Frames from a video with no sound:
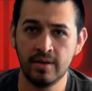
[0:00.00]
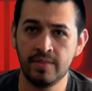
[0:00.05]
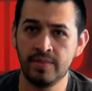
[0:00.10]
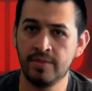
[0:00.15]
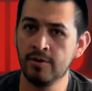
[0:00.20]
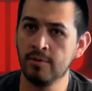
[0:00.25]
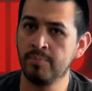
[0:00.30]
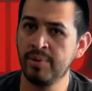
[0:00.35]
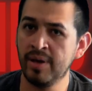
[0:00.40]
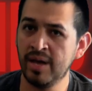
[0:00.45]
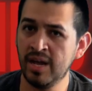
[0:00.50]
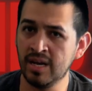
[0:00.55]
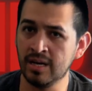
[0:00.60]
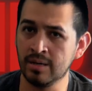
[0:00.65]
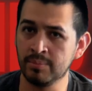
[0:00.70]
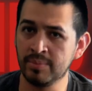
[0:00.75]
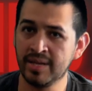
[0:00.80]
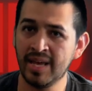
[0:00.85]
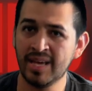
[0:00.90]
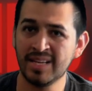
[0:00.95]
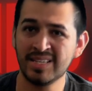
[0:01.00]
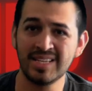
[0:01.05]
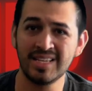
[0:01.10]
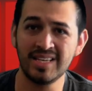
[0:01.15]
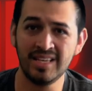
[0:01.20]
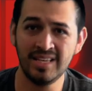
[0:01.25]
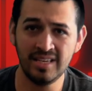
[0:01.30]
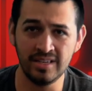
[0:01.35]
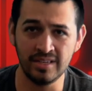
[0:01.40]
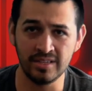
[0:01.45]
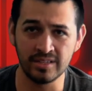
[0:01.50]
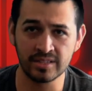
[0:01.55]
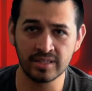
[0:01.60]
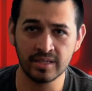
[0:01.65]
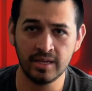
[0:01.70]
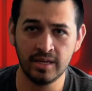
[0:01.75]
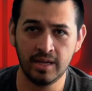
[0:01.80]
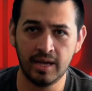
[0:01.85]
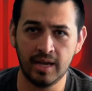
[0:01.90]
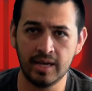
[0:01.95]
their pain began to ease
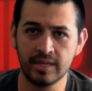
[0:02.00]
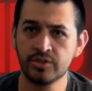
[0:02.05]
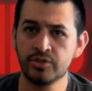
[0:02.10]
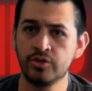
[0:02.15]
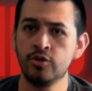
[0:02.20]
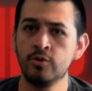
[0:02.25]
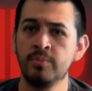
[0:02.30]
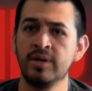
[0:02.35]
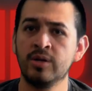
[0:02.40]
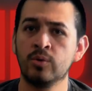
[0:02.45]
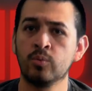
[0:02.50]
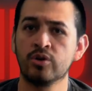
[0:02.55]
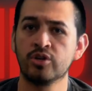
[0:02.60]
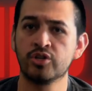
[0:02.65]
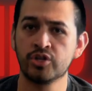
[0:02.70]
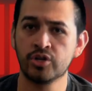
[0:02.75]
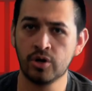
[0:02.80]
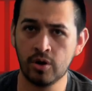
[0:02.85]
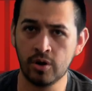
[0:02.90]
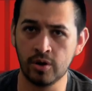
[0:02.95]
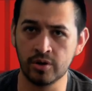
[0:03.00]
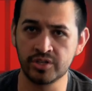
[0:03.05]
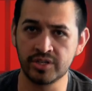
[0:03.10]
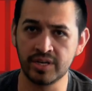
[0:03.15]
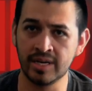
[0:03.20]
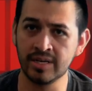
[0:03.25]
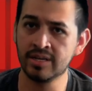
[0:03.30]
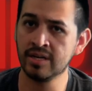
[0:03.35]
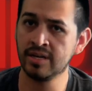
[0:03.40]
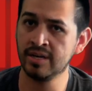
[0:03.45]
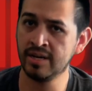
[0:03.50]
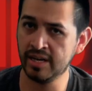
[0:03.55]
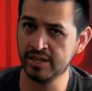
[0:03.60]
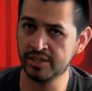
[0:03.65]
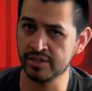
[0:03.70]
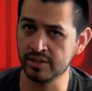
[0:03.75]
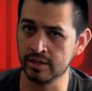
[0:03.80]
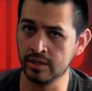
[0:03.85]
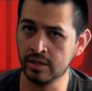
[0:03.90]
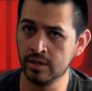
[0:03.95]
as 2 men were charged in
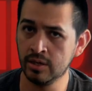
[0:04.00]
connection